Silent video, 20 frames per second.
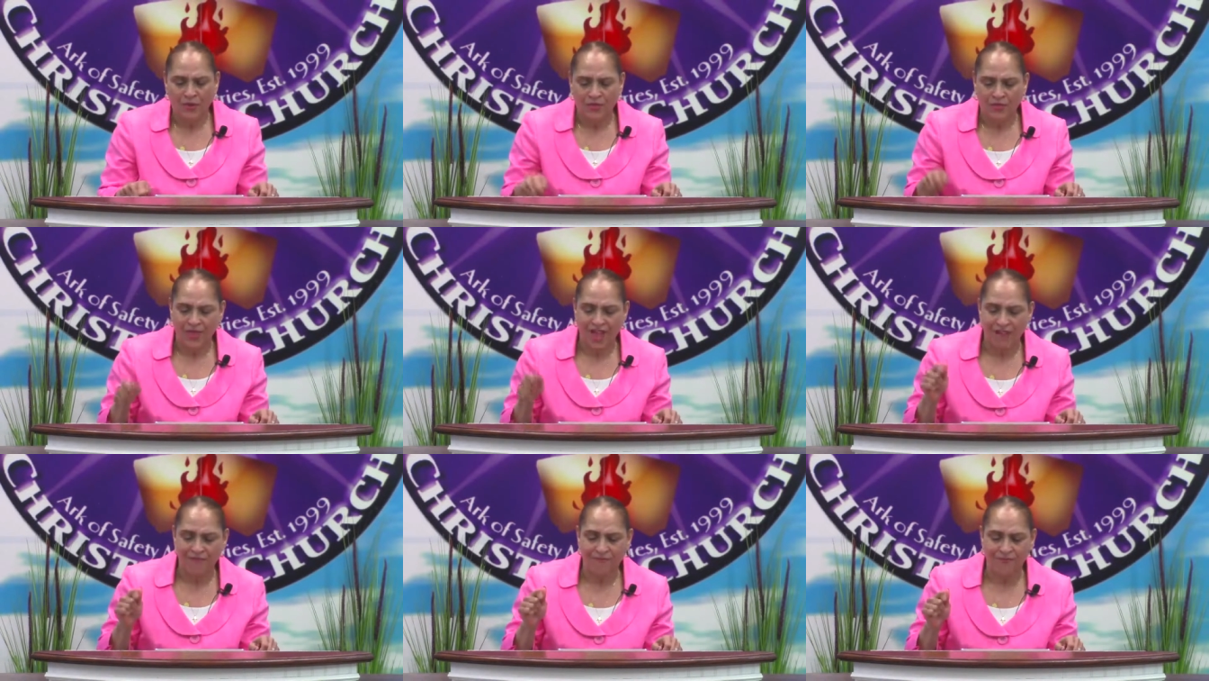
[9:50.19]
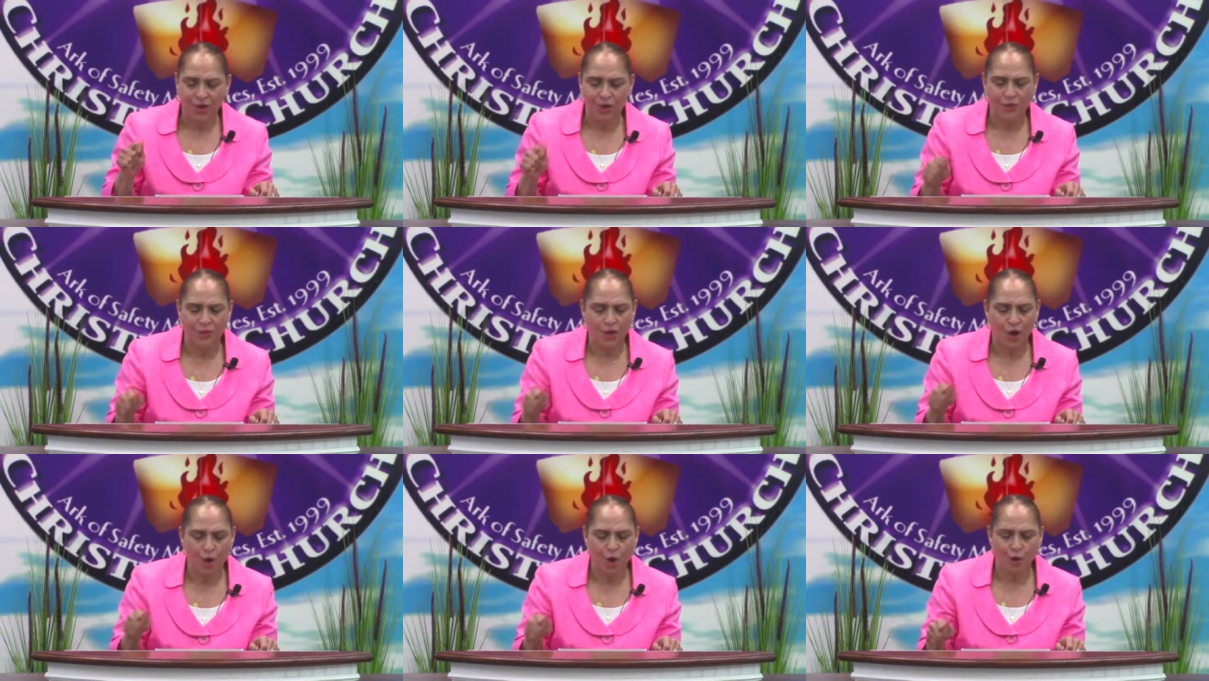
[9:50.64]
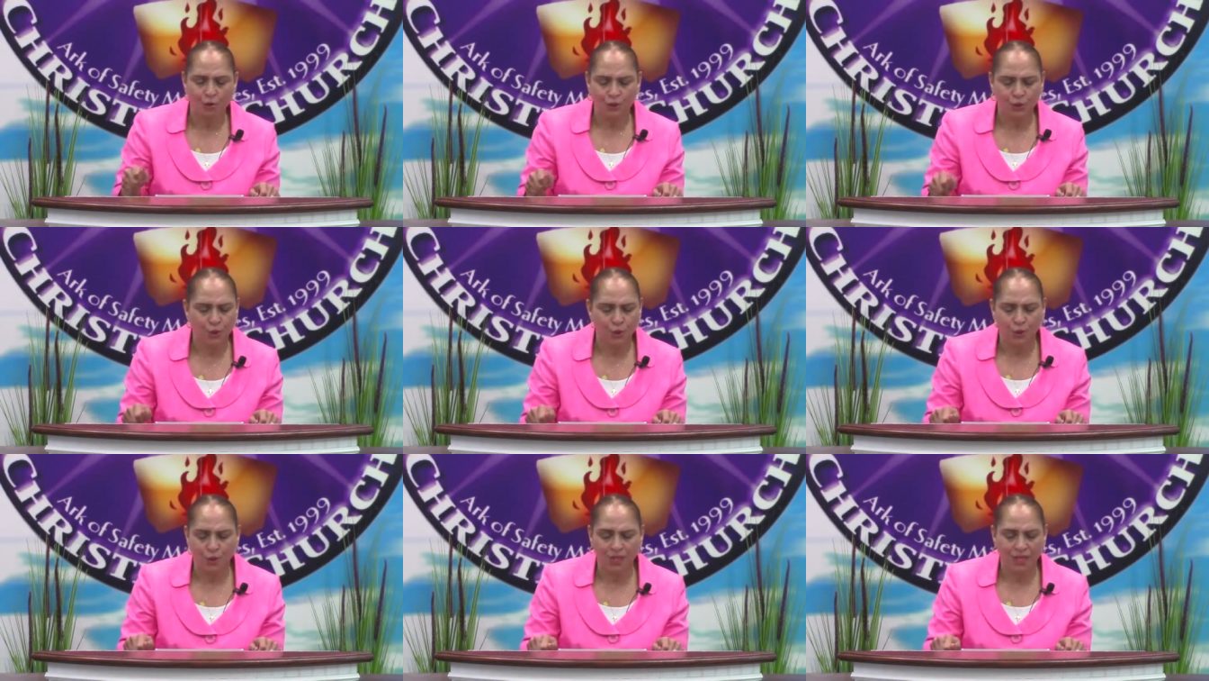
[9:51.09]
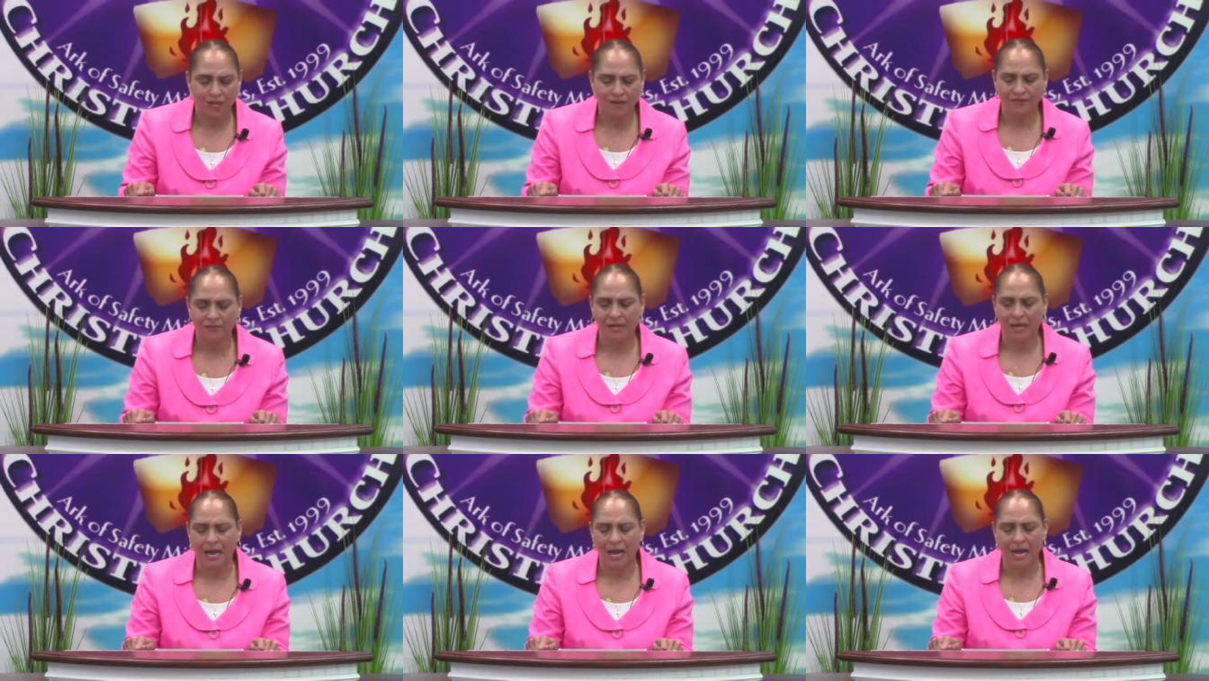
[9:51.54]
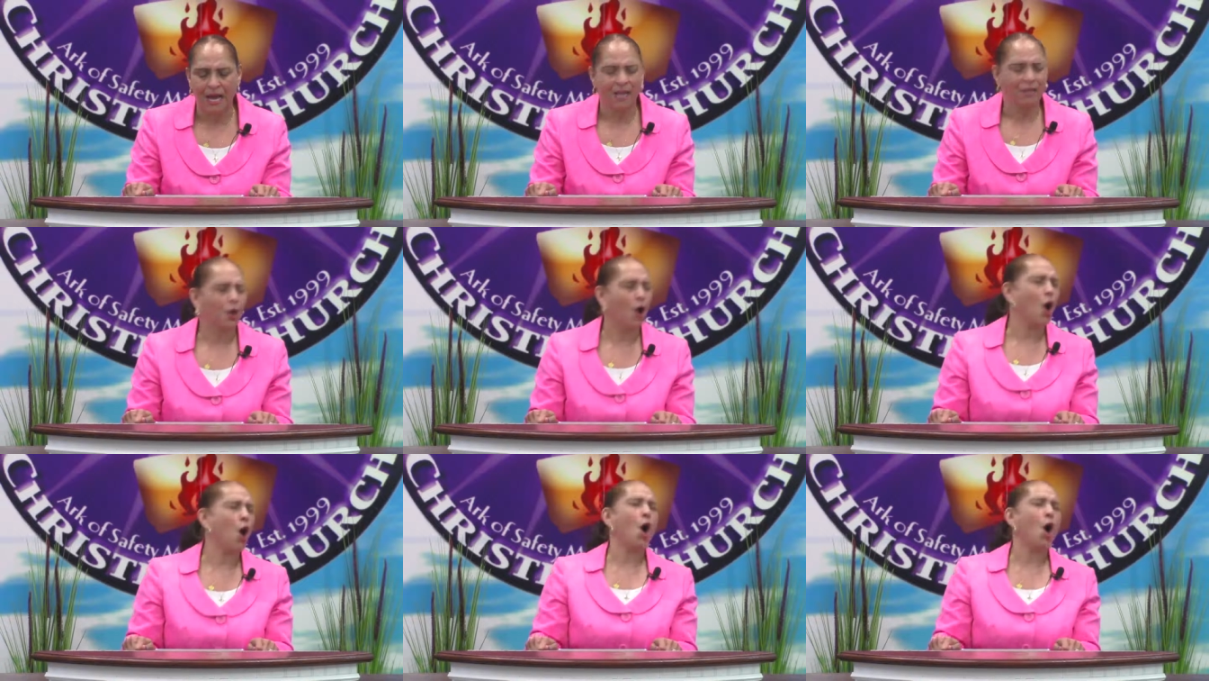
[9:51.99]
that for those who love God,